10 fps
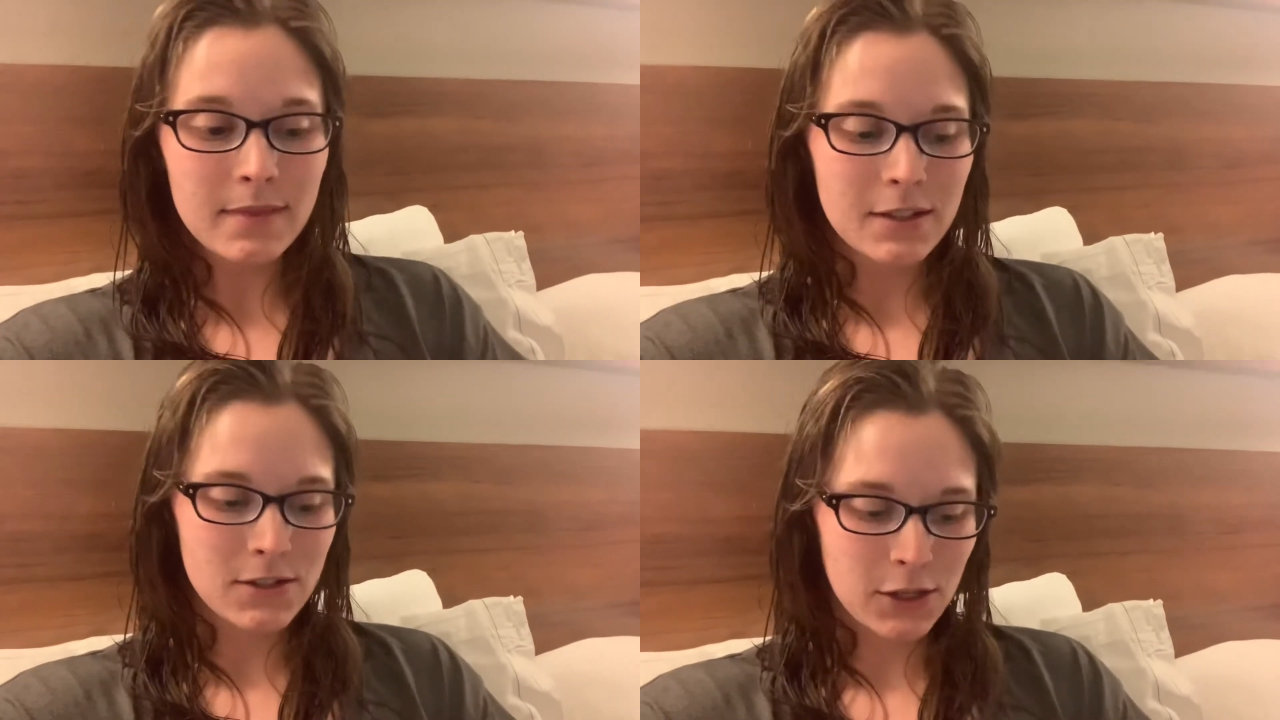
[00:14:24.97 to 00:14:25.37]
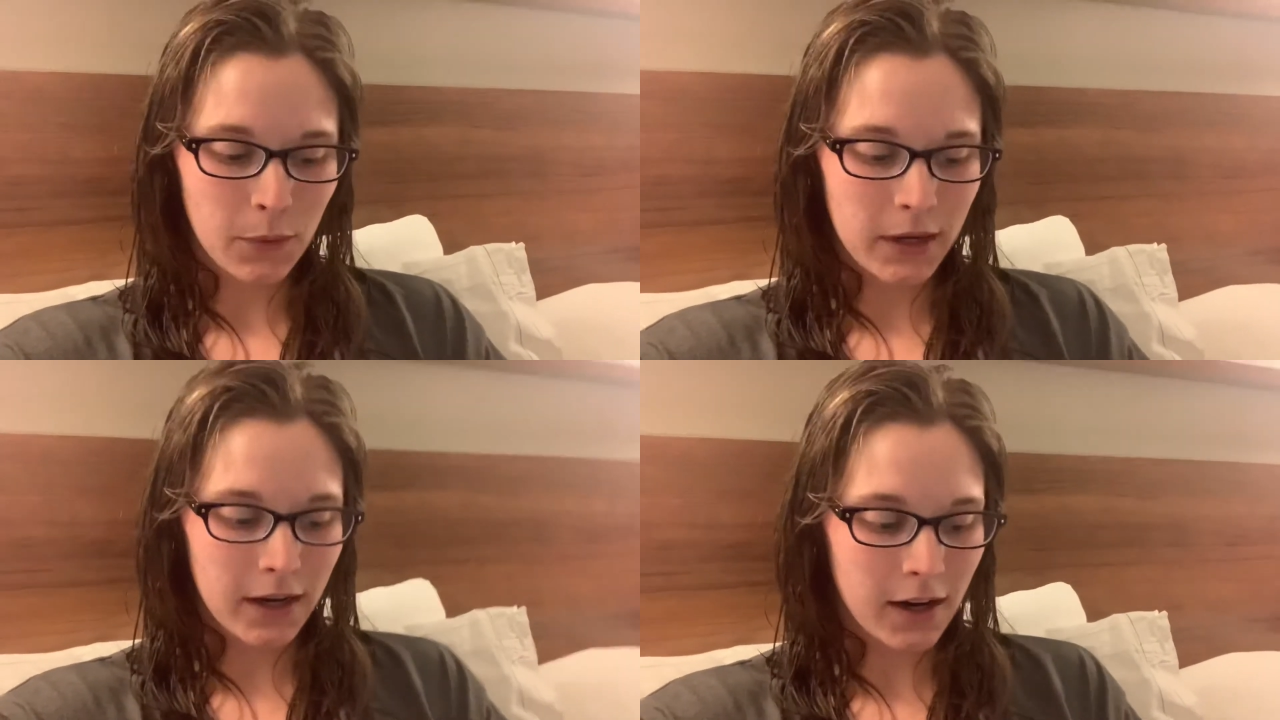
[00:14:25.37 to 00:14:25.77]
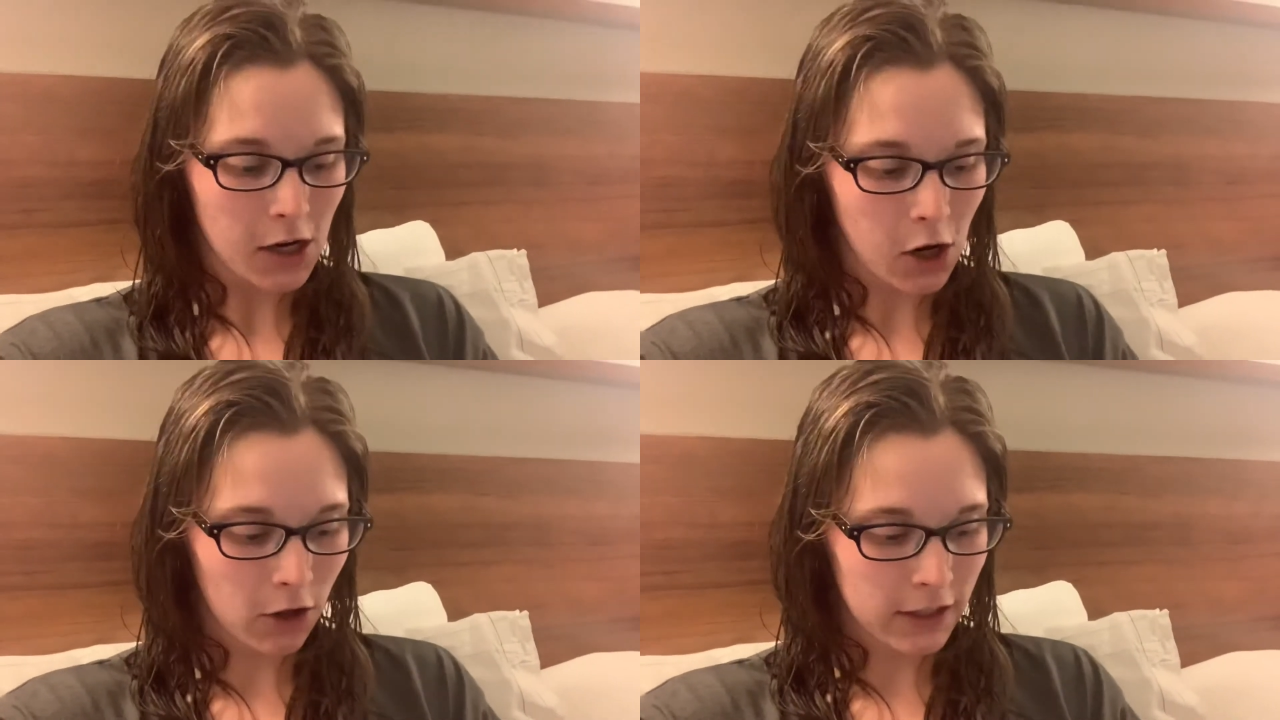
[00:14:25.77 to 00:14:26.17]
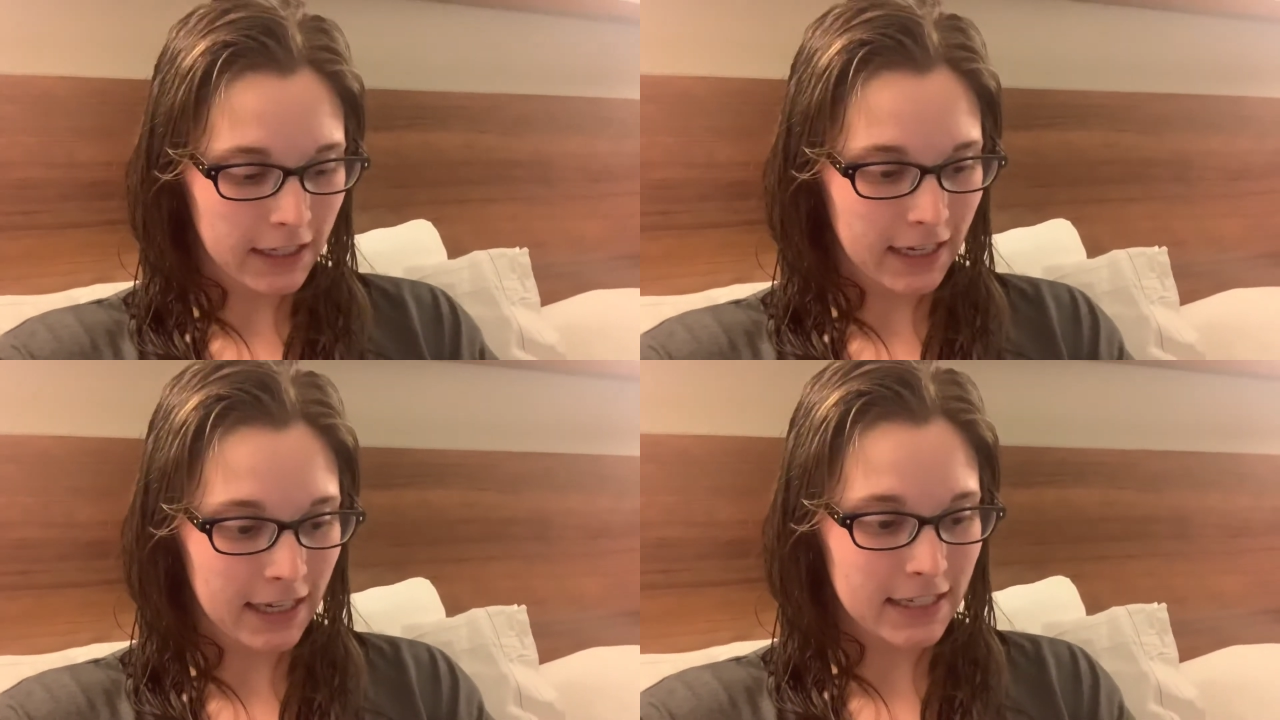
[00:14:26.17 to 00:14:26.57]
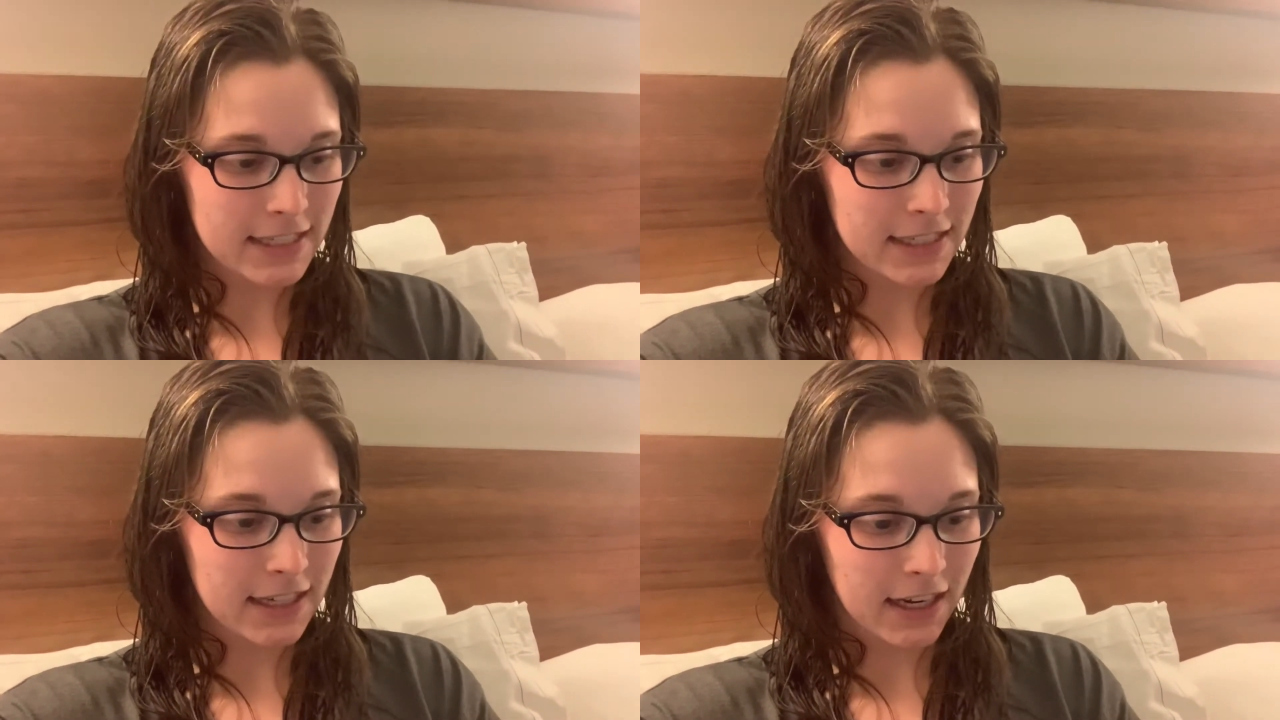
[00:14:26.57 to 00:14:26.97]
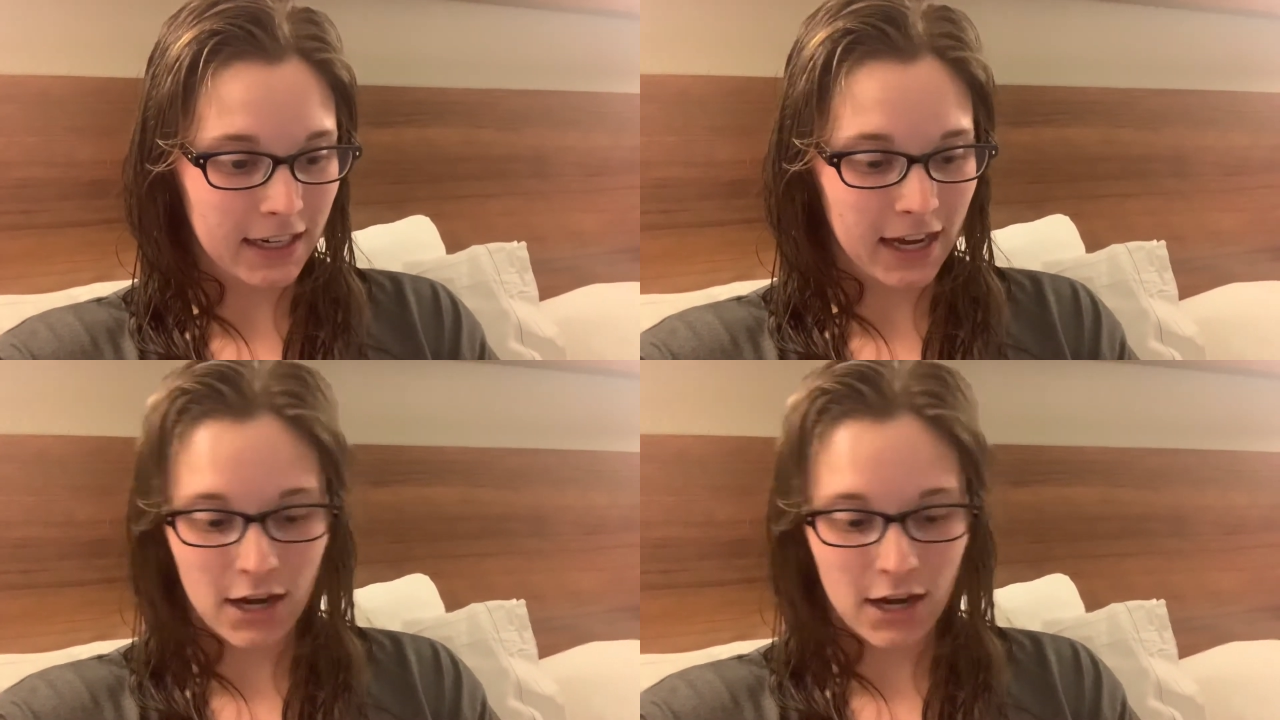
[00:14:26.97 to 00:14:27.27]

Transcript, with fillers: So we're calling it a night